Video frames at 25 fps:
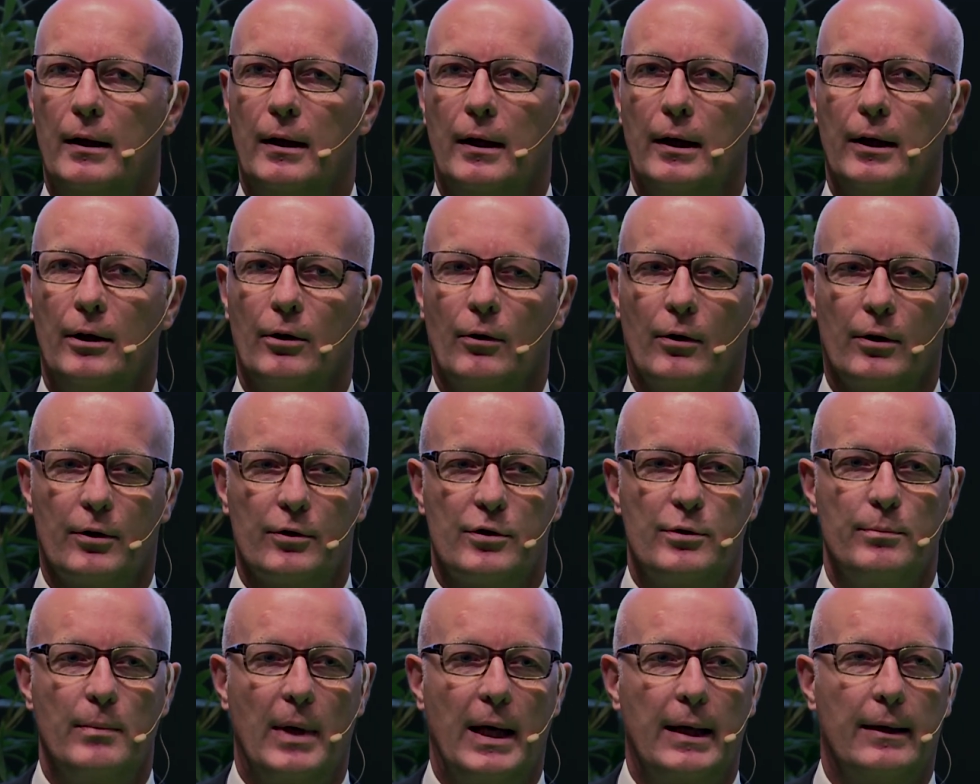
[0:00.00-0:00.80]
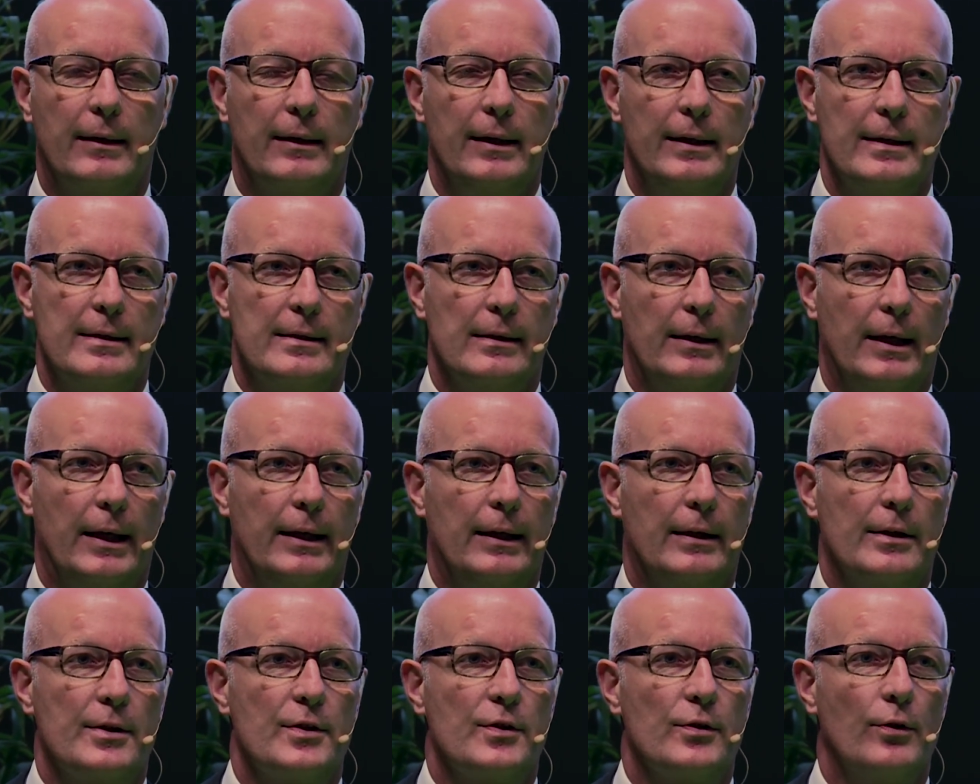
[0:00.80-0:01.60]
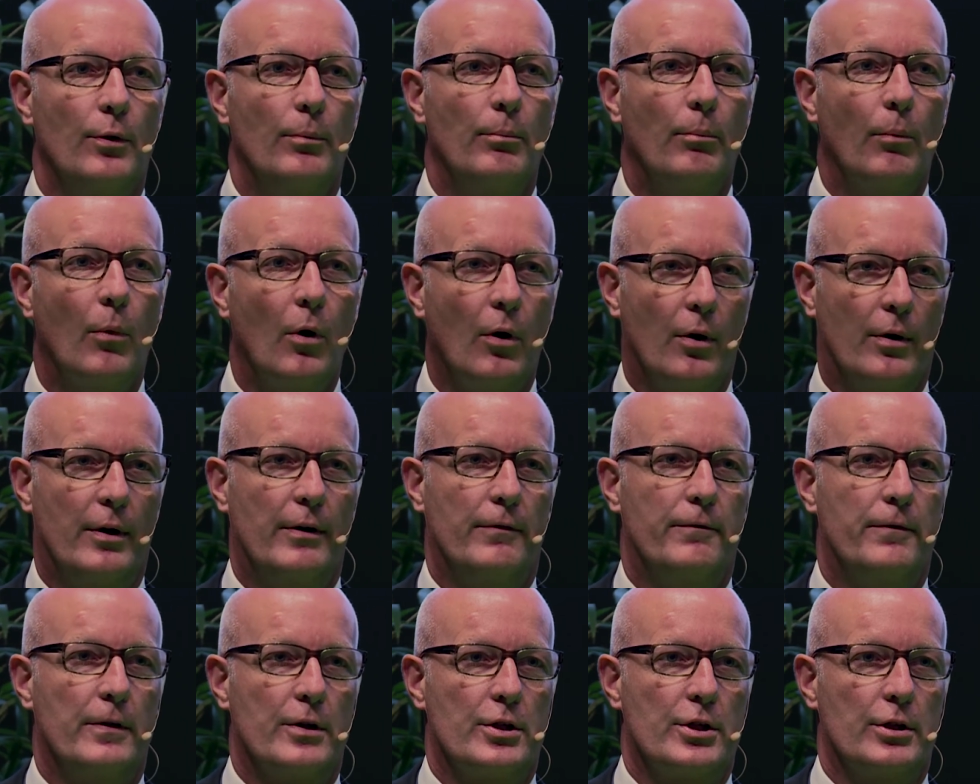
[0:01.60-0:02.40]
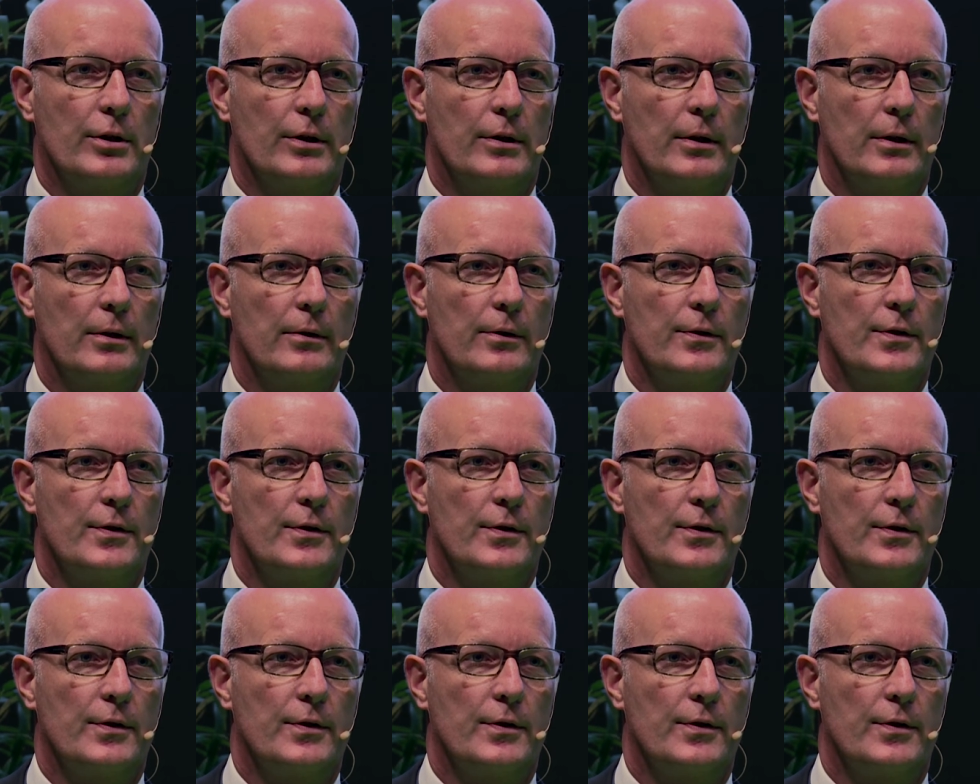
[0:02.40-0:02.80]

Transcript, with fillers: in order to make these layers more efficient.